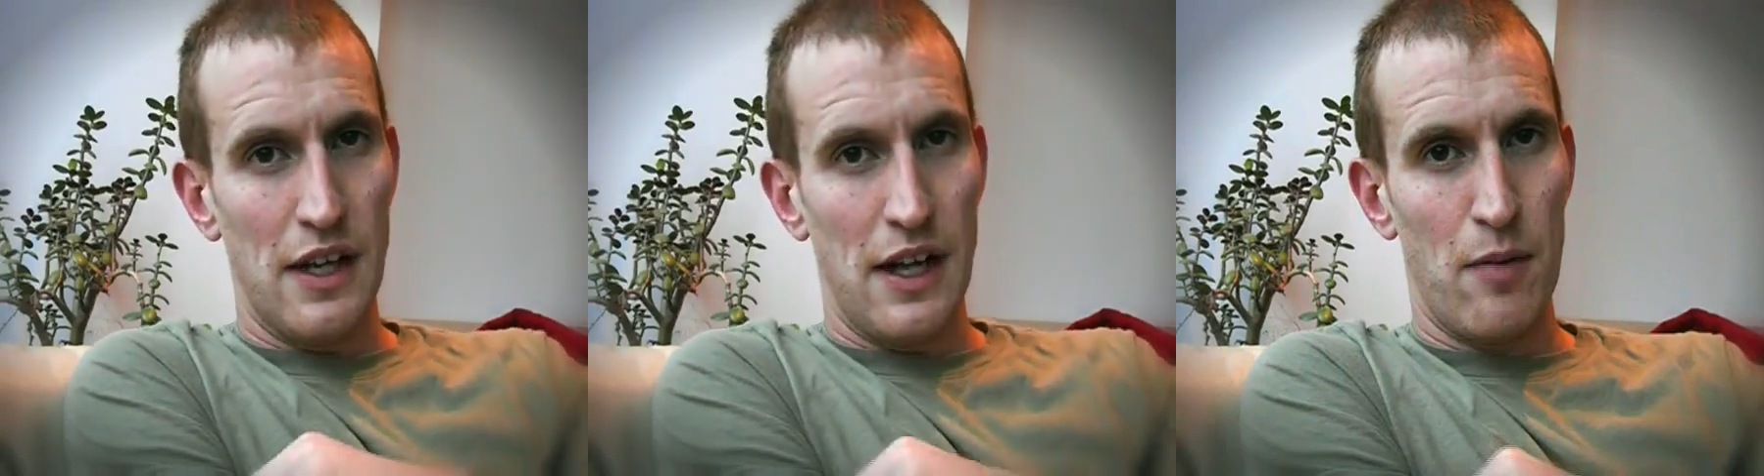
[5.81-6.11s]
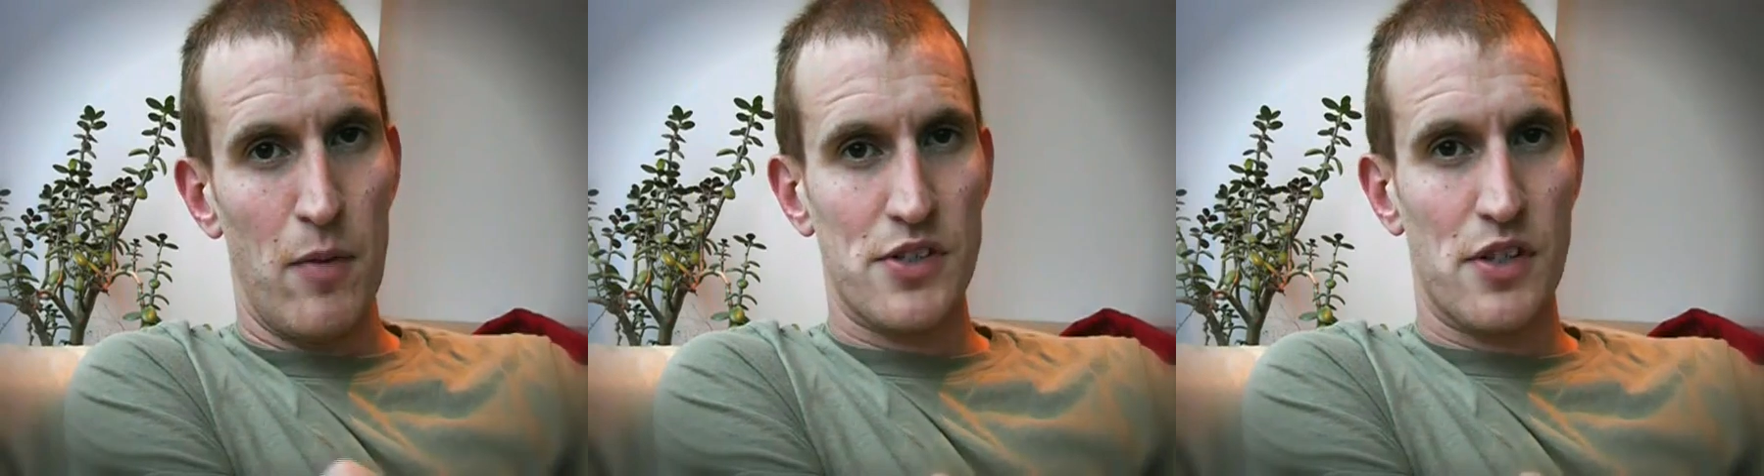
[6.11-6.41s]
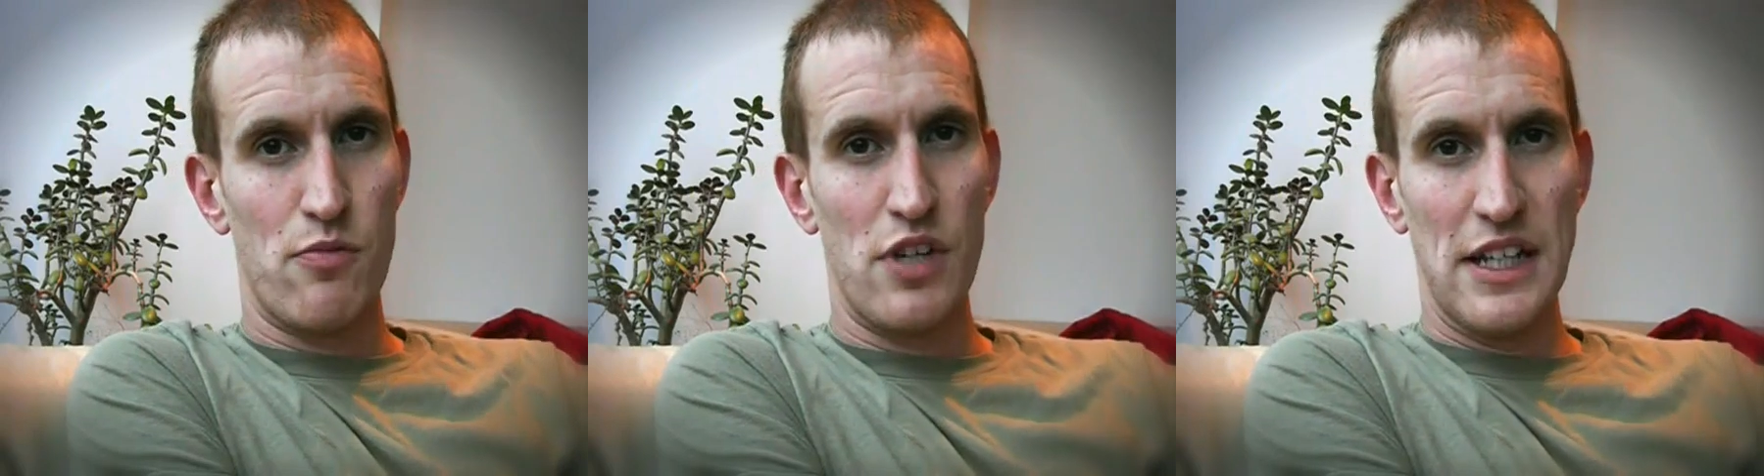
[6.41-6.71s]
how much
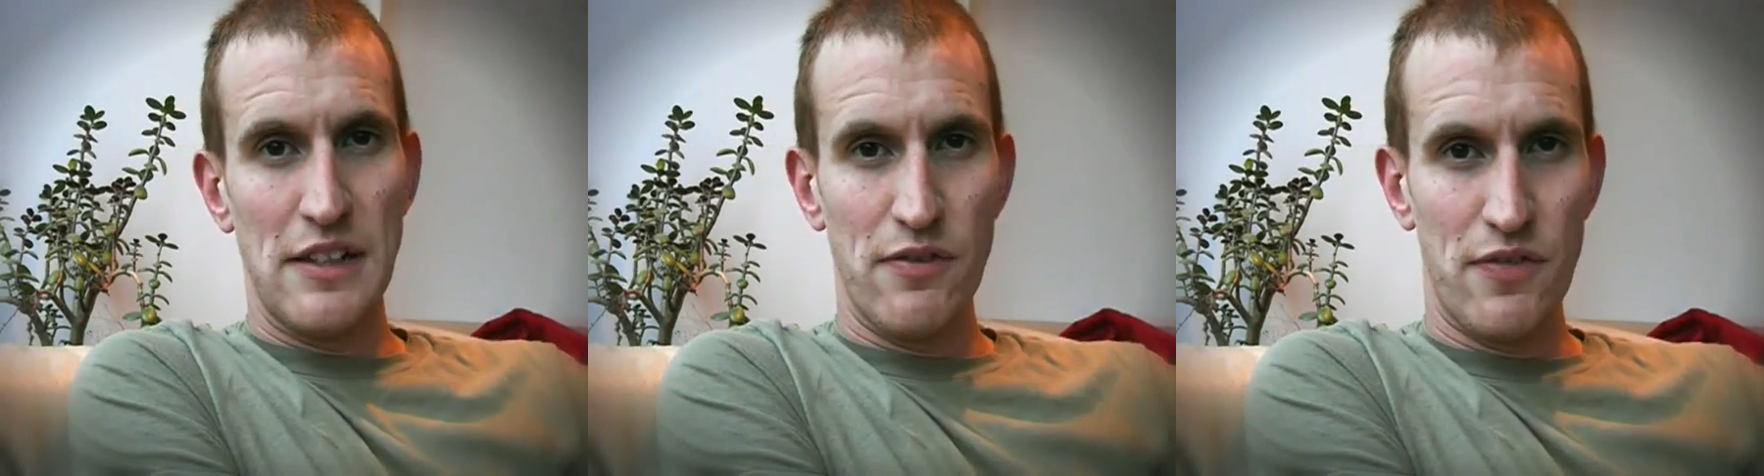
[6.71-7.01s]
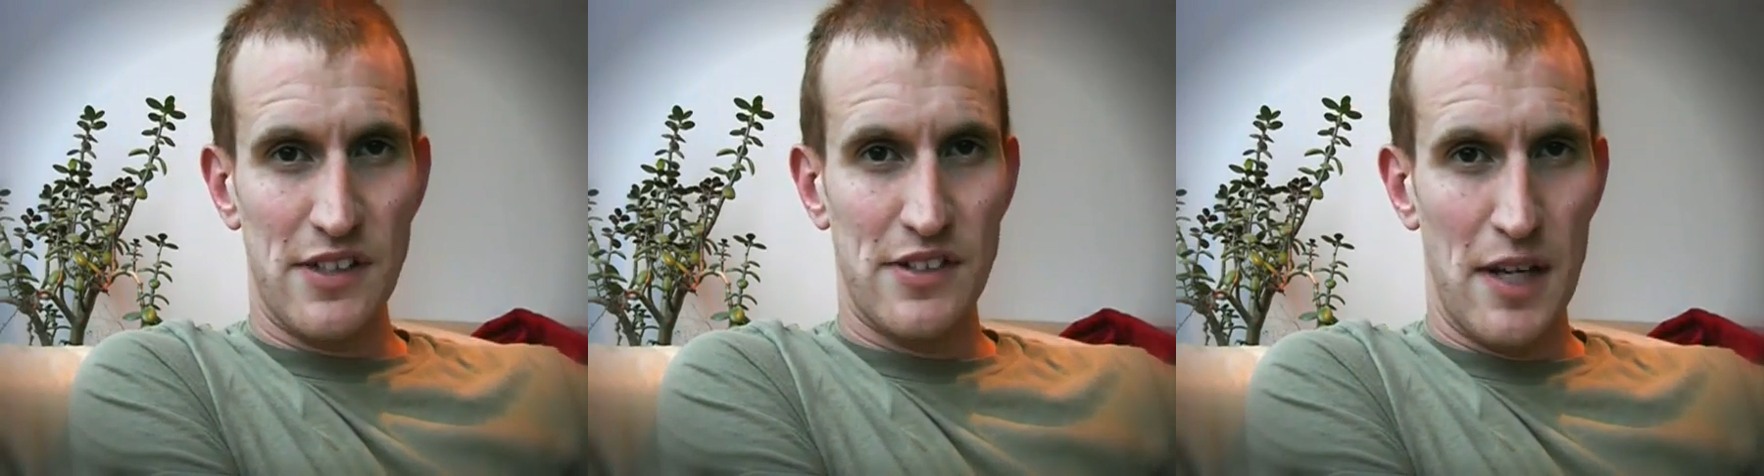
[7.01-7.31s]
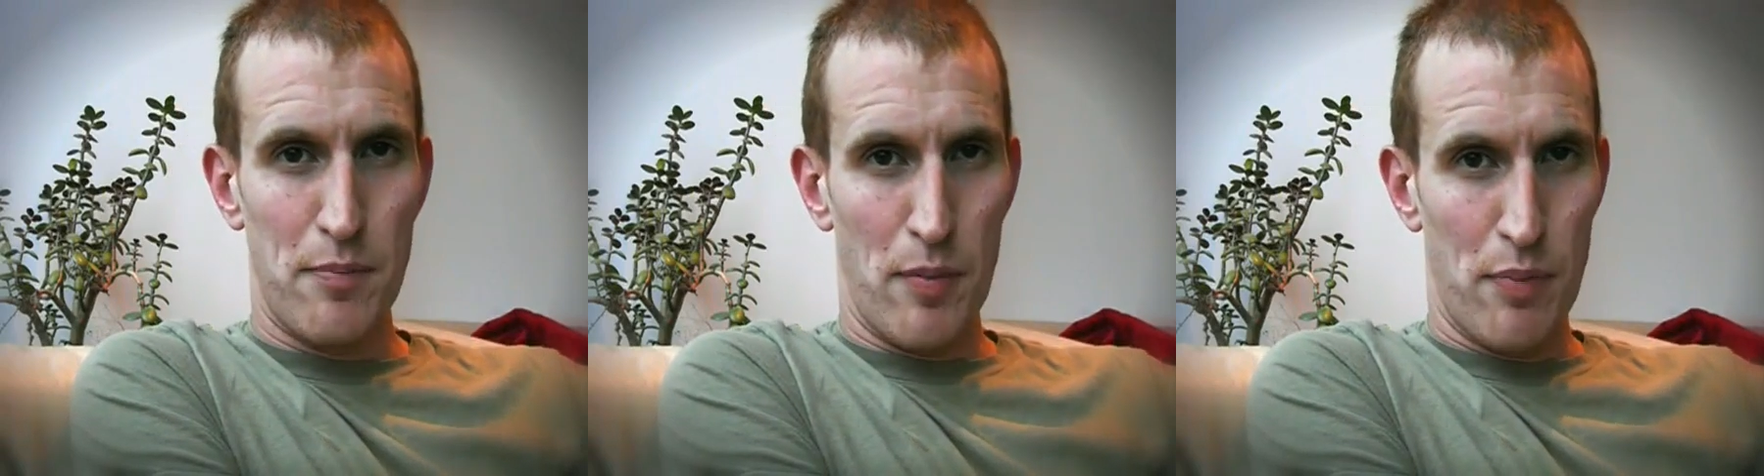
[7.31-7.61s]
I'm really
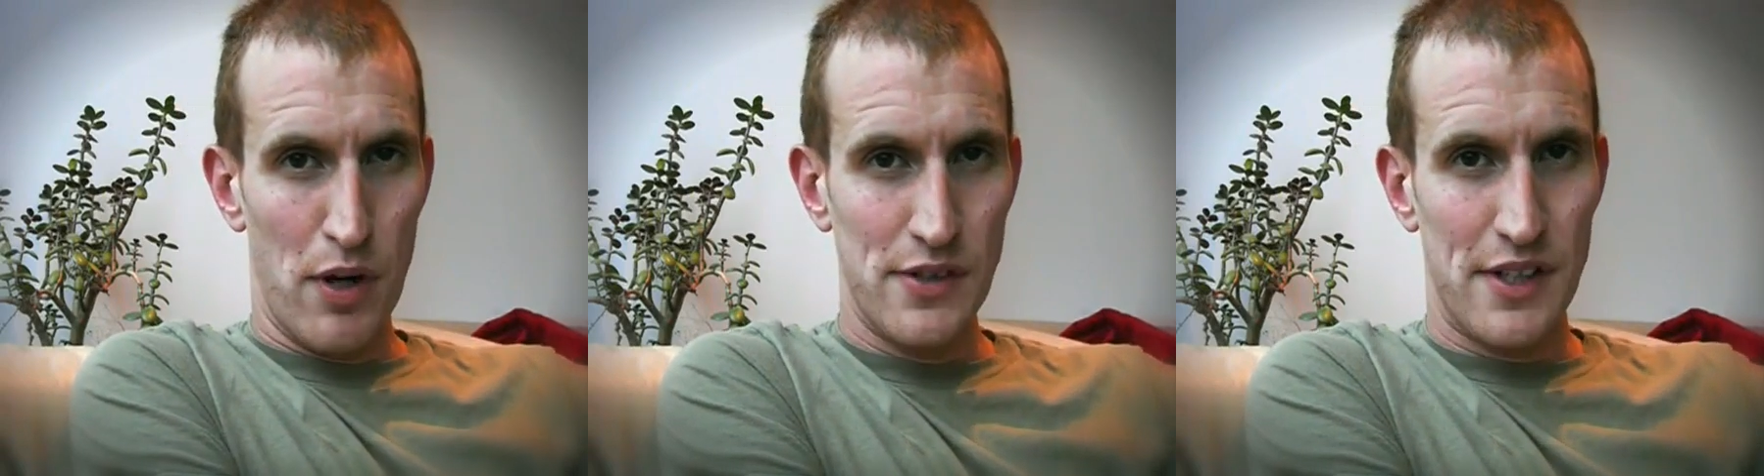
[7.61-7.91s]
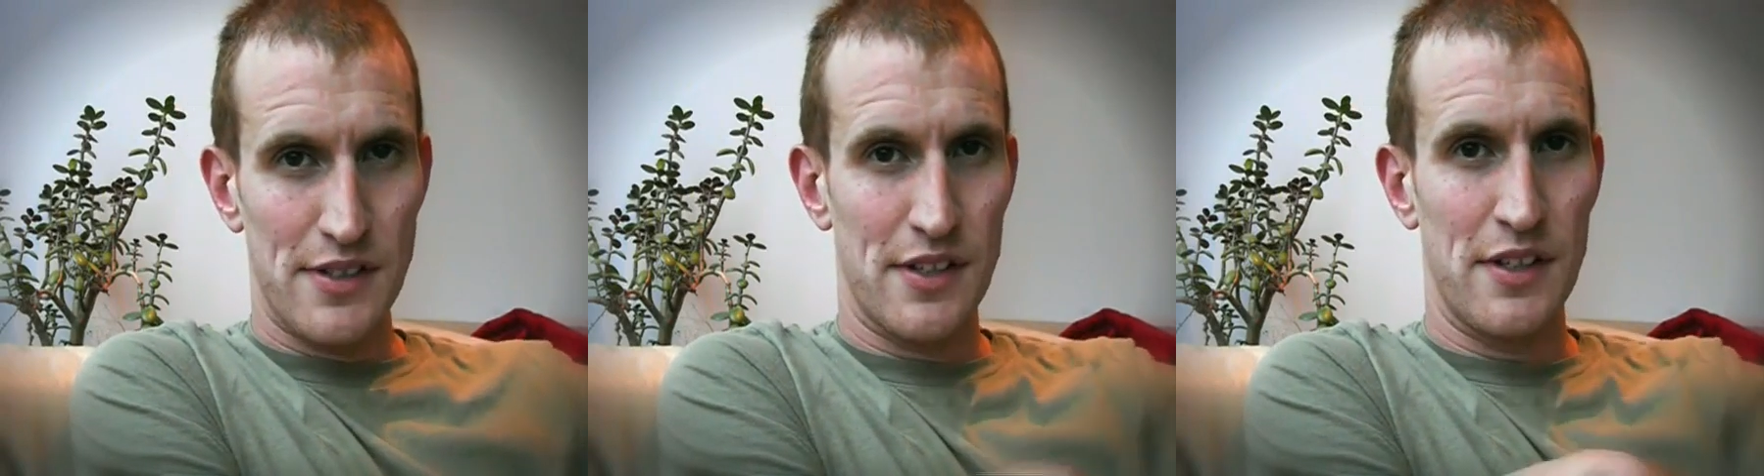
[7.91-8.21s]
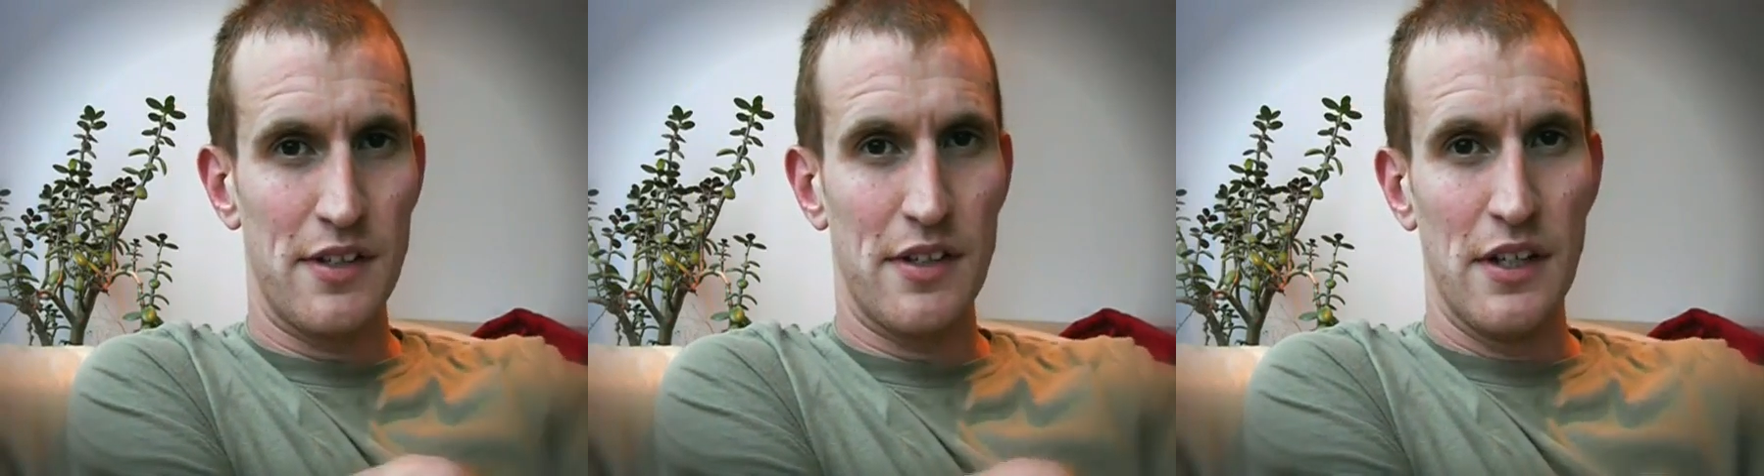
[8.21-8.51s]
fascinated by process
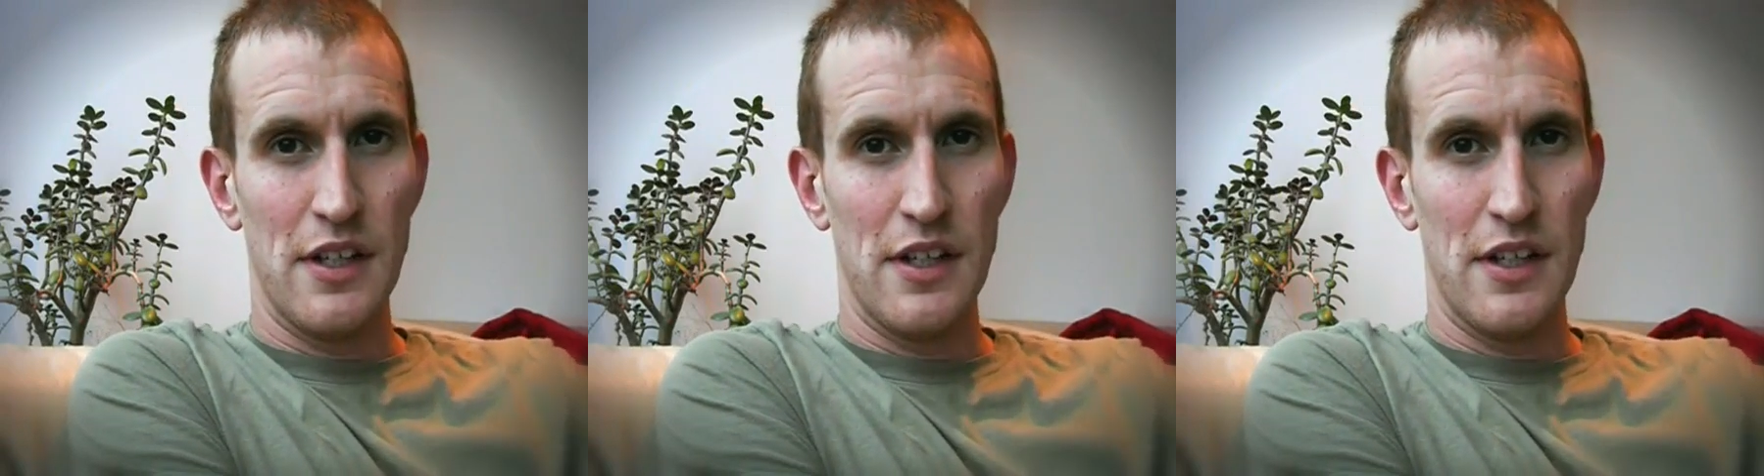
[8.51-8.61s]
and